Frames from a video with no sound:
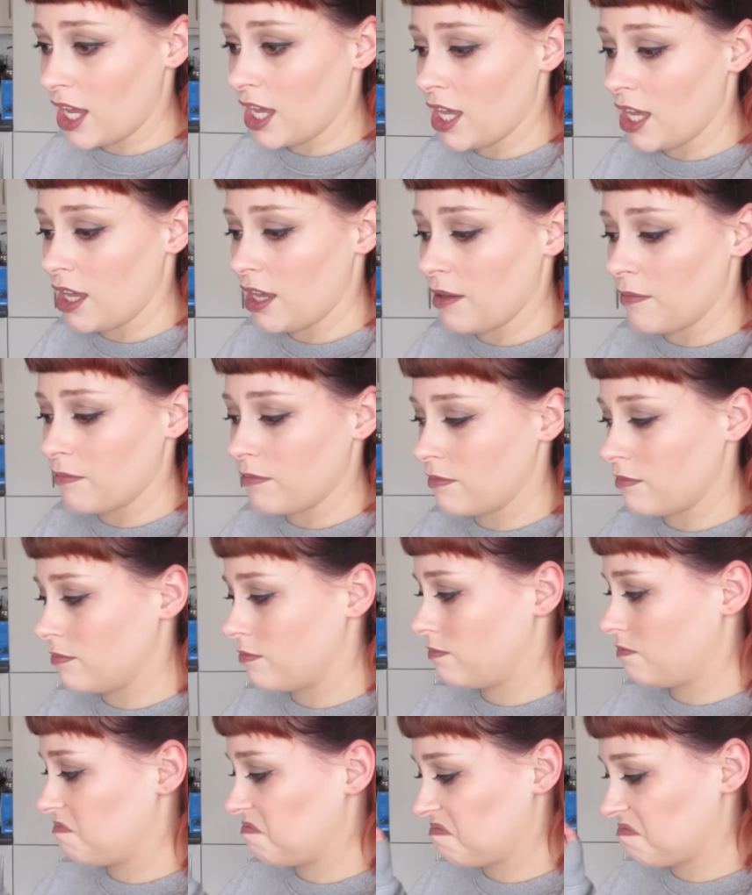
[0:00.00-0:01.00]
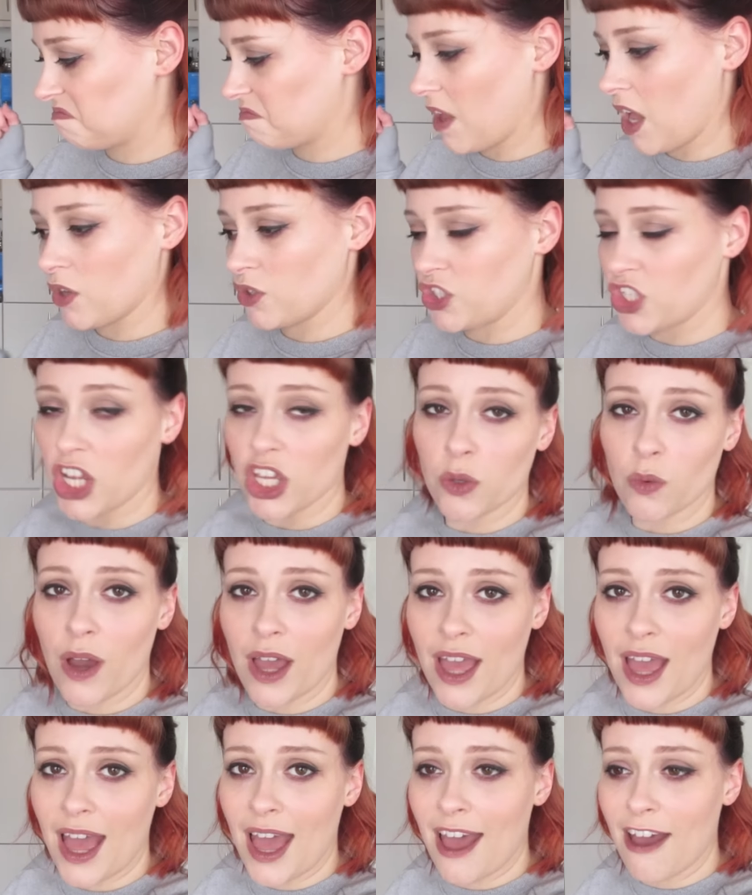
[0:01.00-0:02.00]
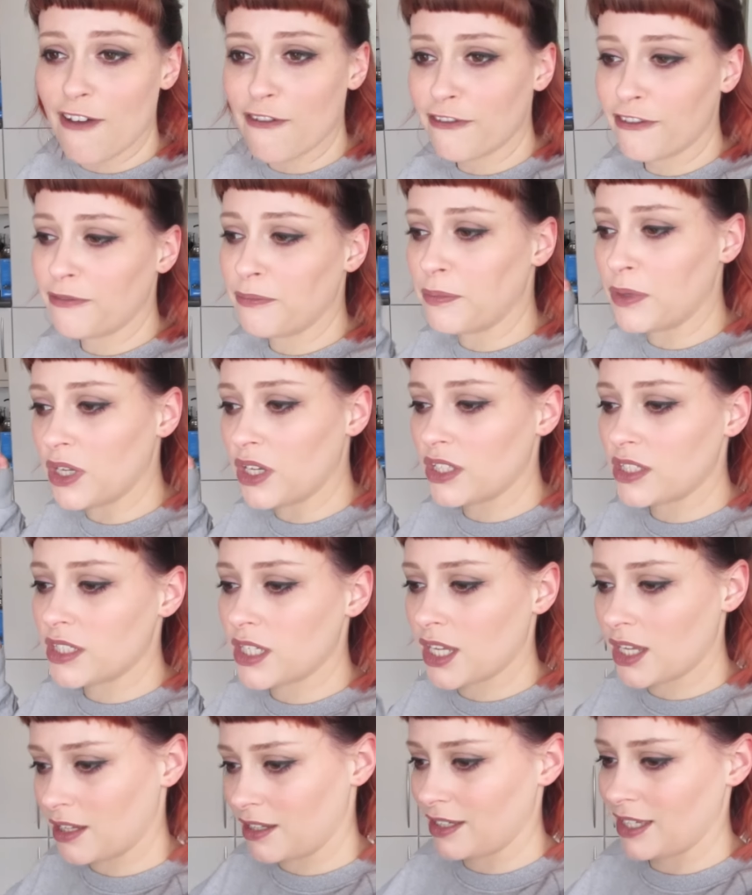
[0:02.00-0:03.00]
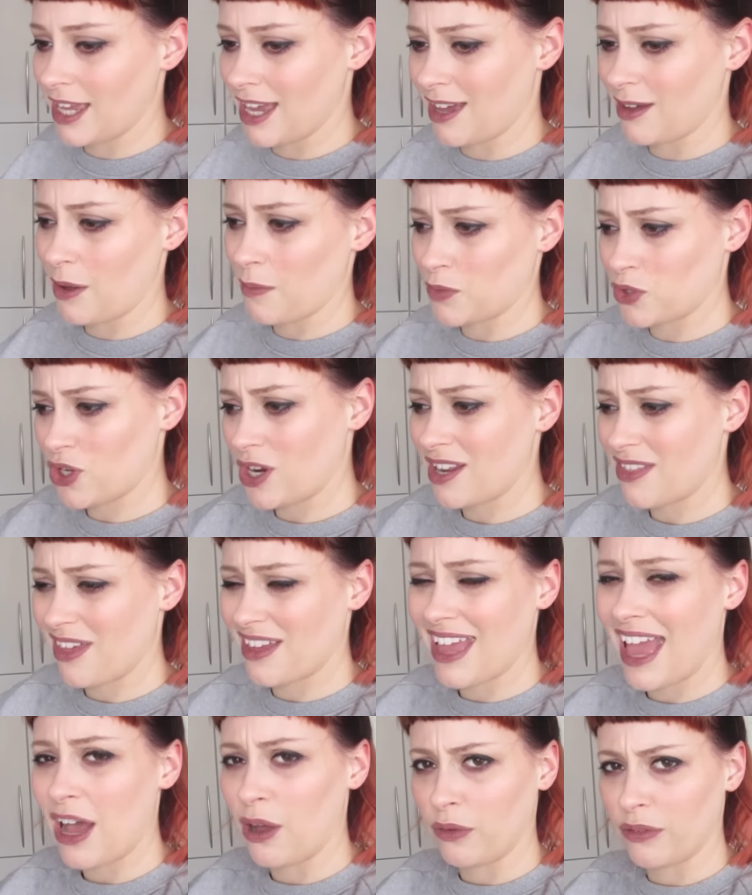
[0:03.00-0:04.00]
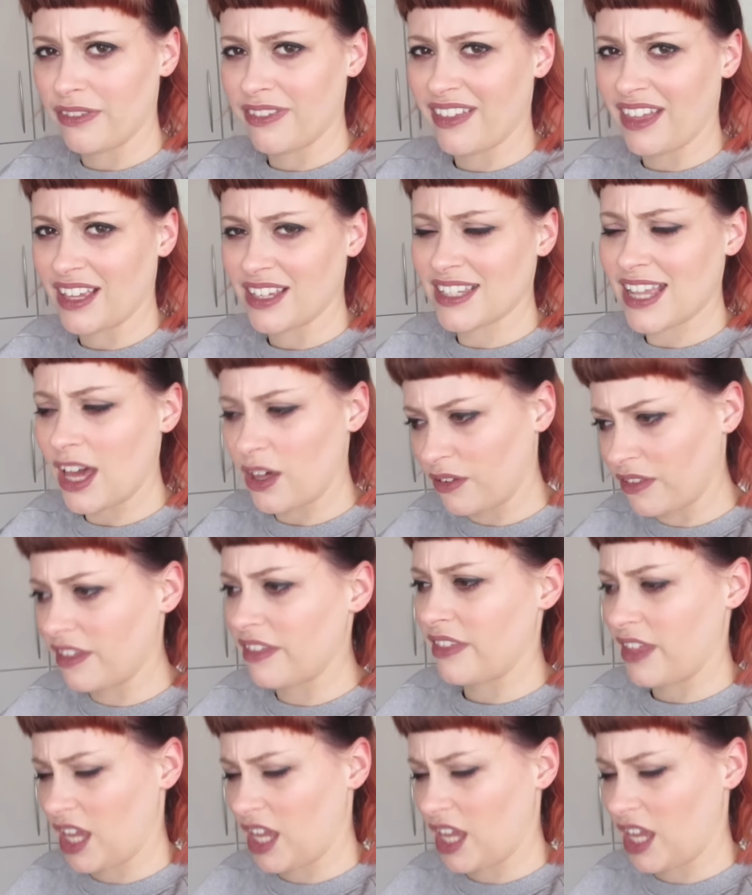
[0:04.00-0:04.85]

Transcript: Um, I'll show you what I have, but yeah, I'm trying to think healthy things, healthy